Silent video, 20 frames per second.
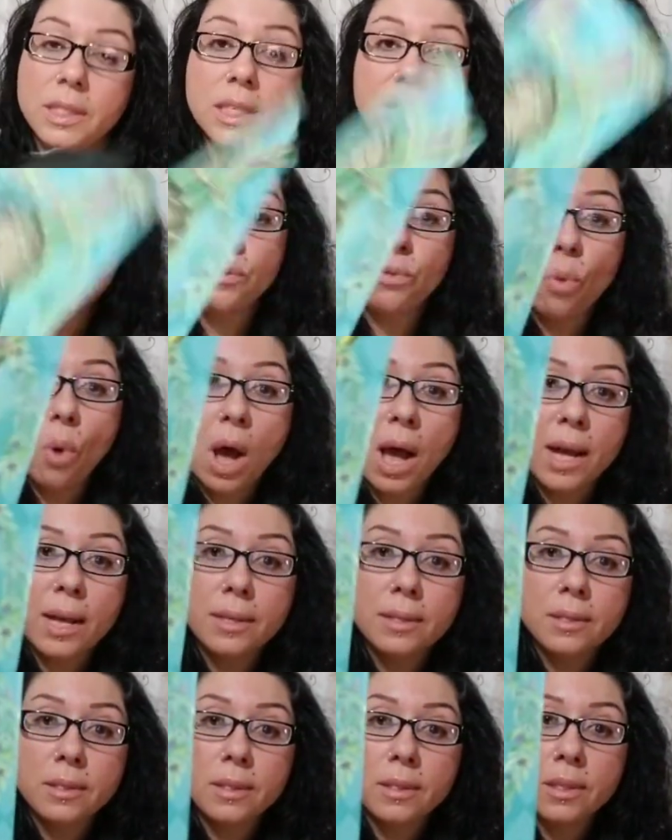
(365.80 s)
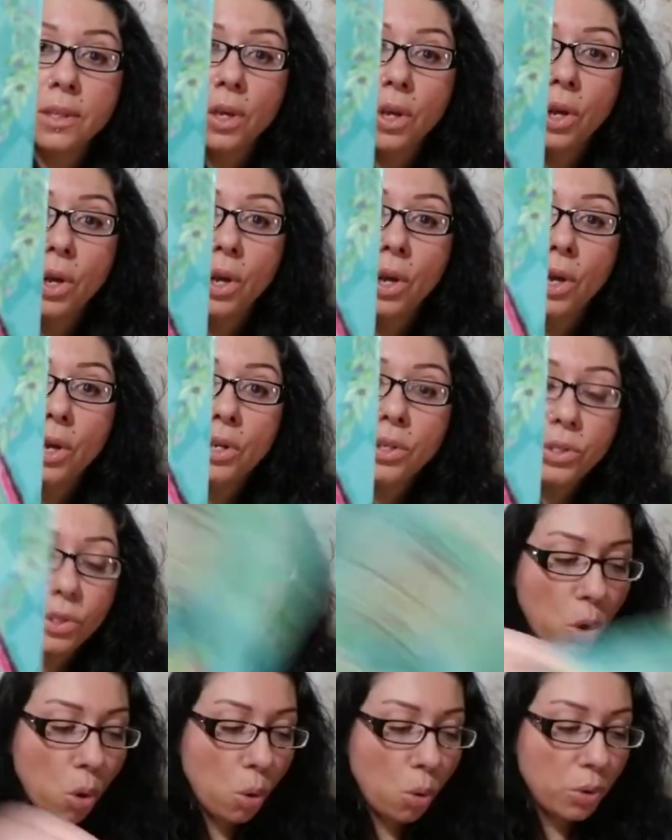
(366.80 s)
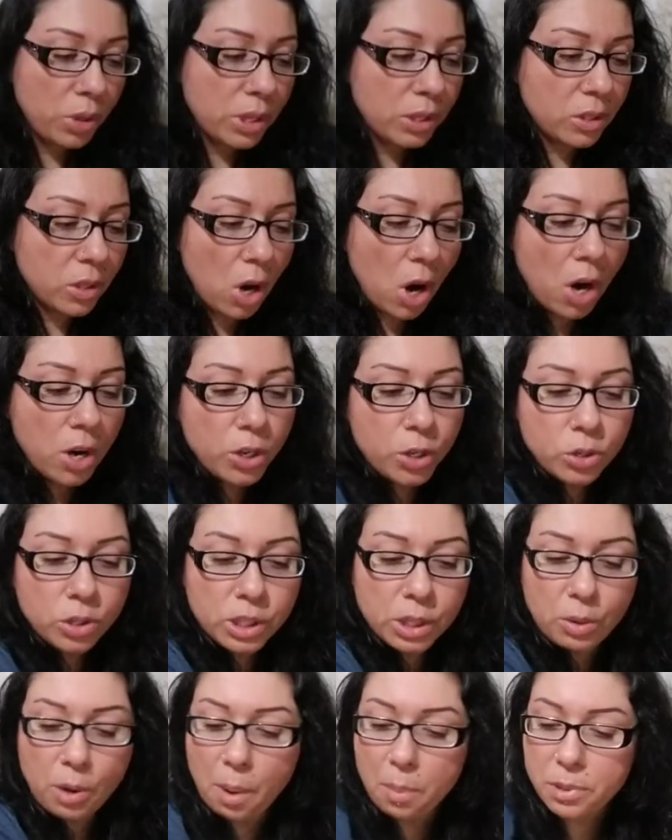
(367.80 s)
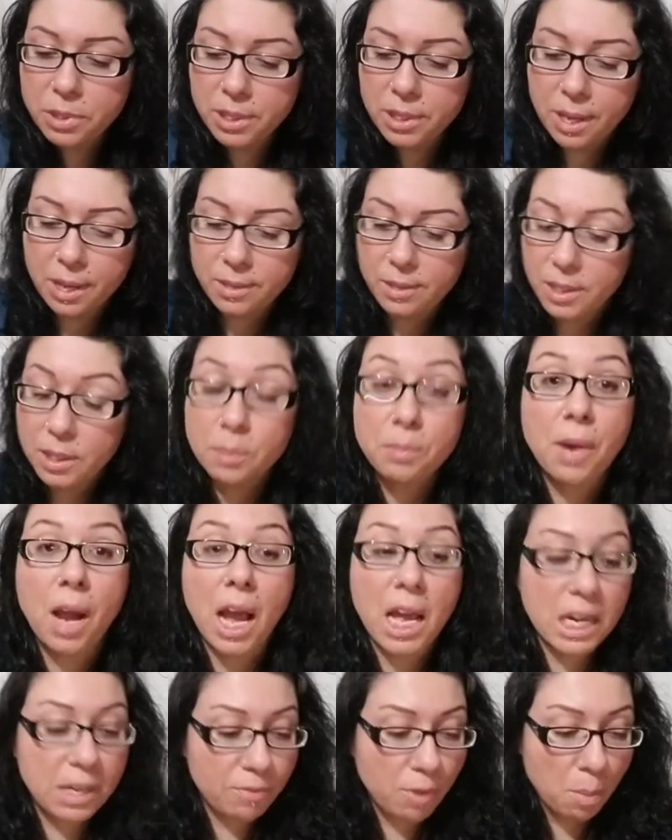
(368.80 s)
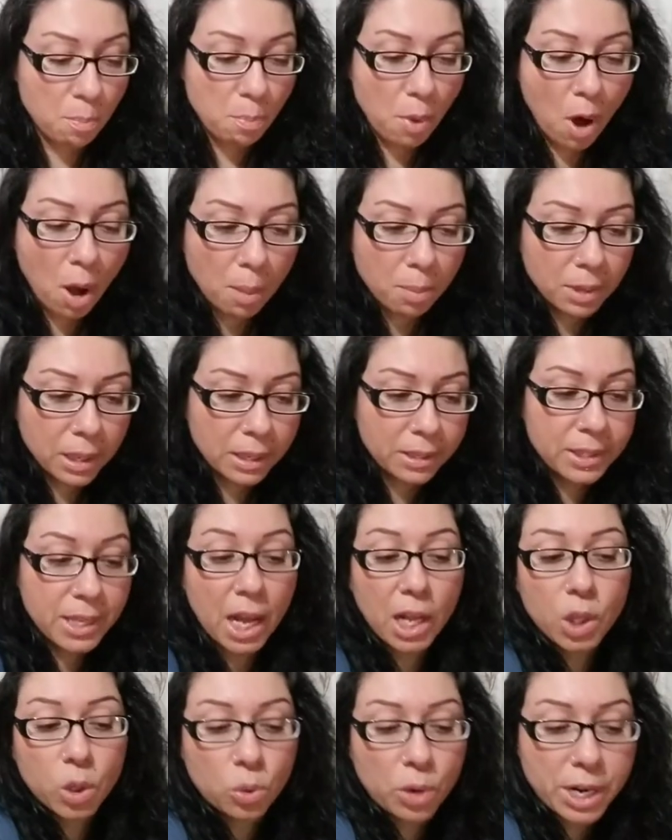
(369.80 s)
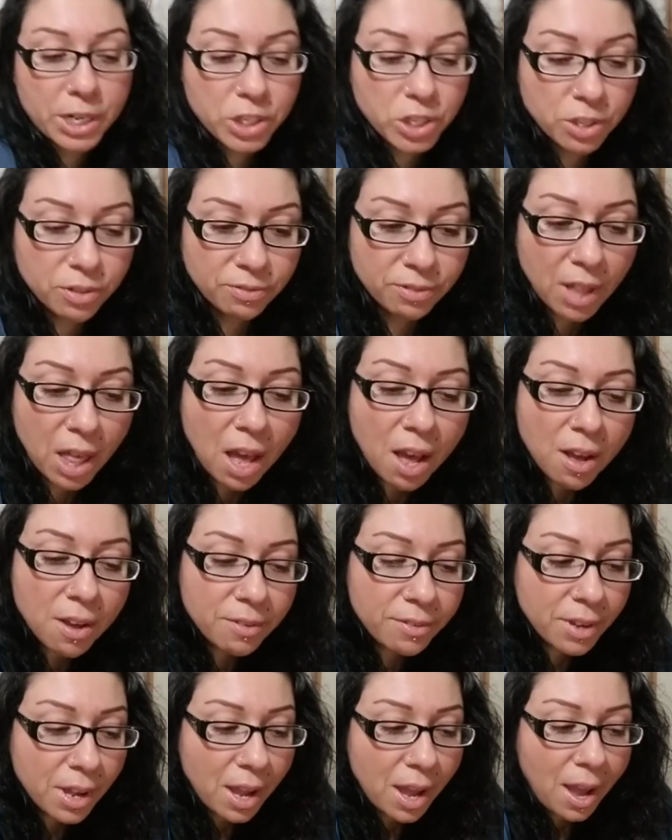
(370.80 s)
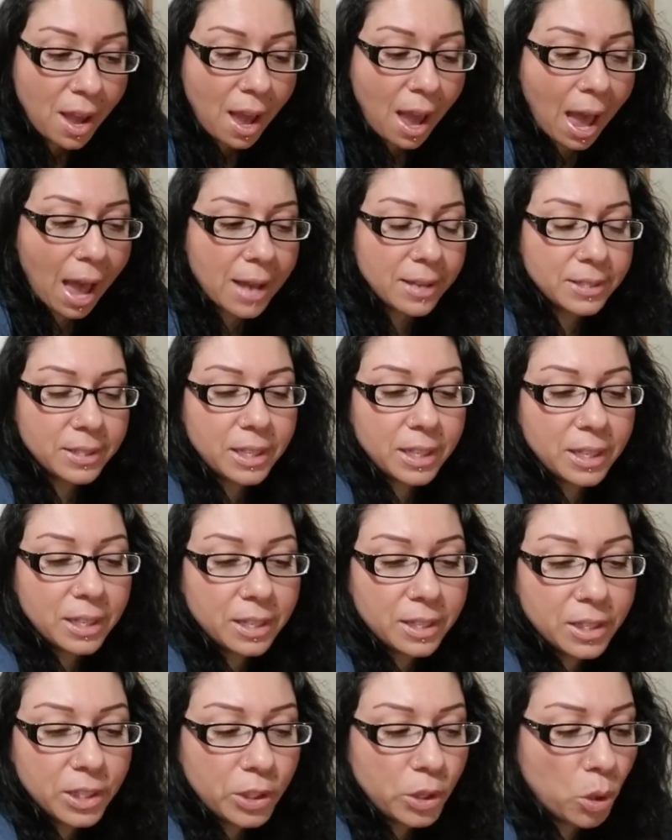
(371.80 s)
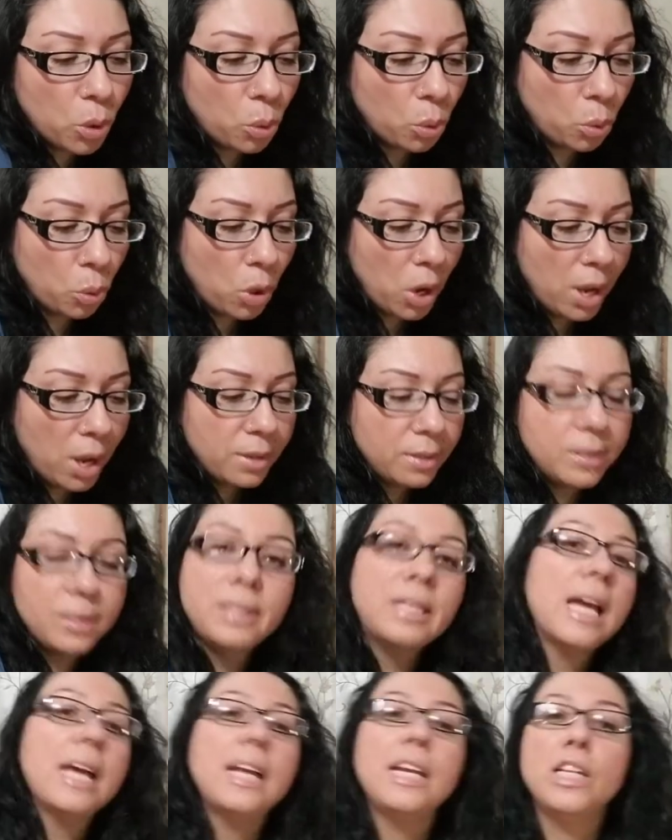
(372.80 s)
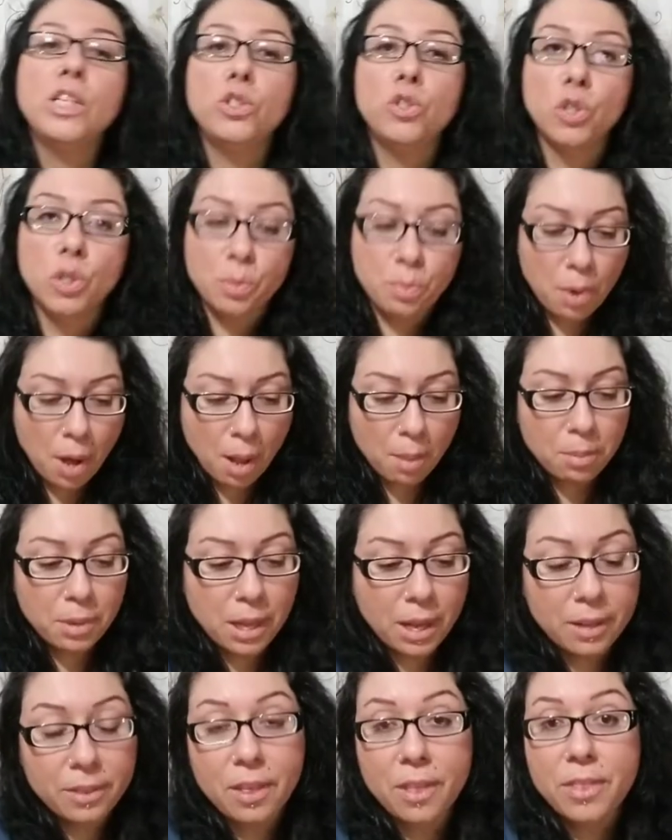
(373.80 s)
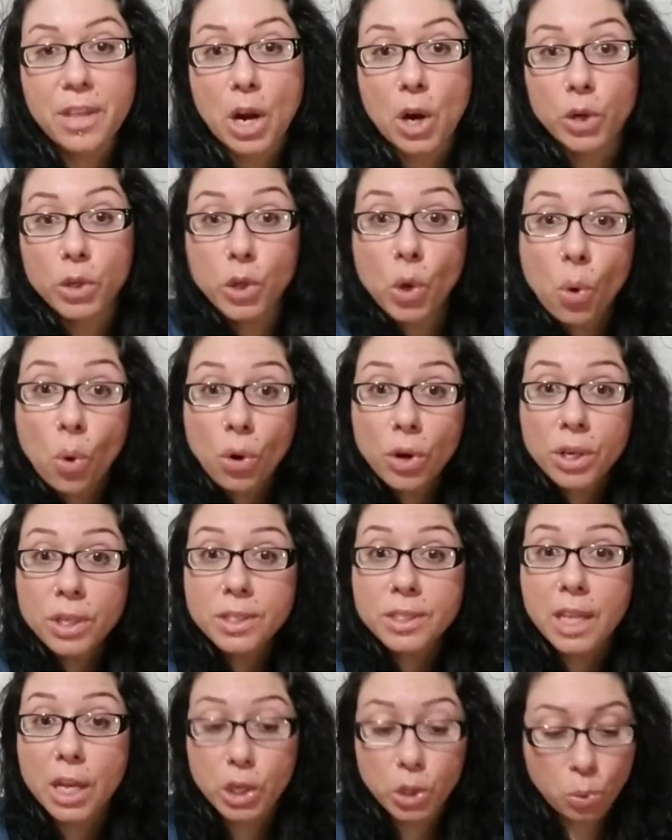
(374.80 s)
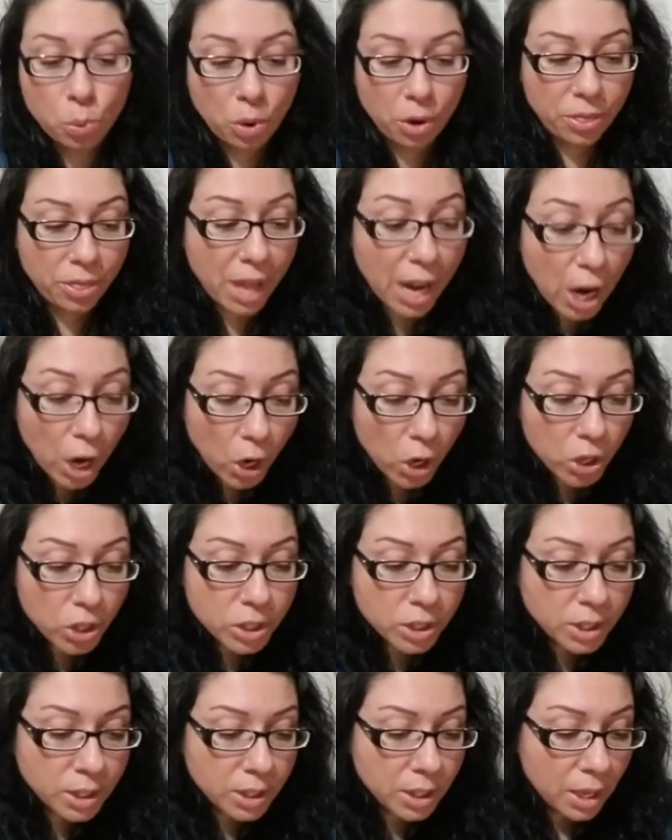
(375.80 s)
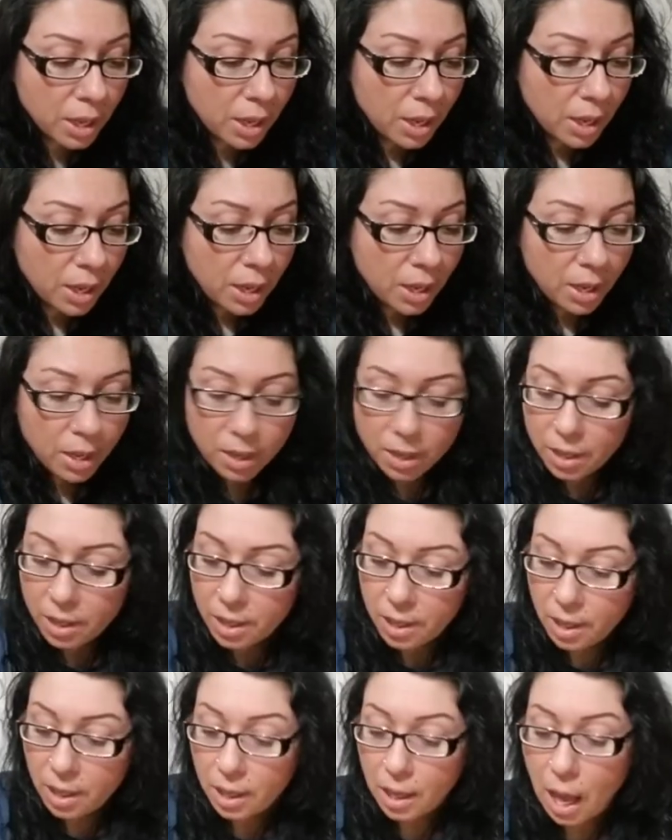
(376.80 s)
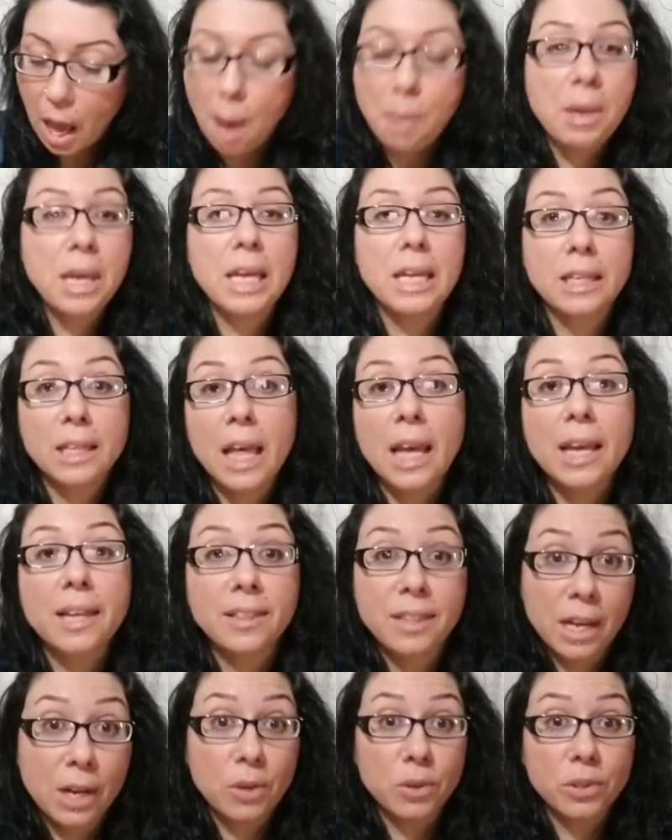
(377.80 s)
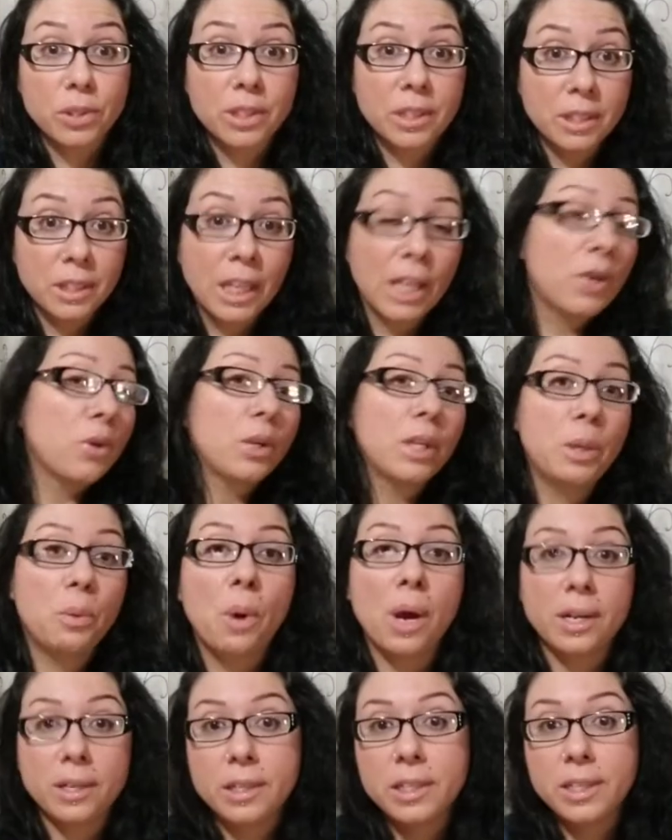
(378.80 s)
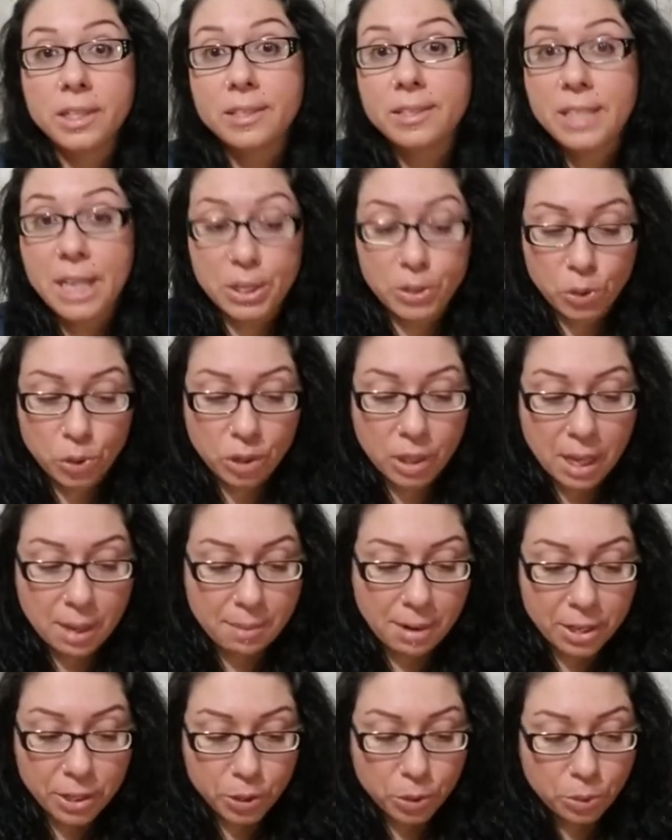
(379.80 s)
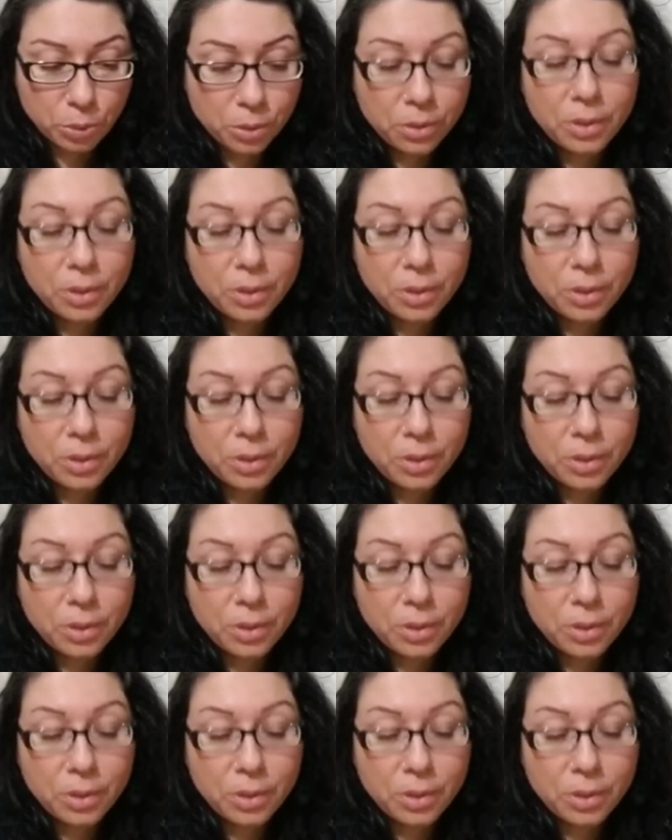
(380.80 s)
of Wands. So this card usually represents some kind of a public declaration of love, as in, you know, stating to the public that they are yours, that you are theirs. I mean, like they're literally wanting to stake their claim on you.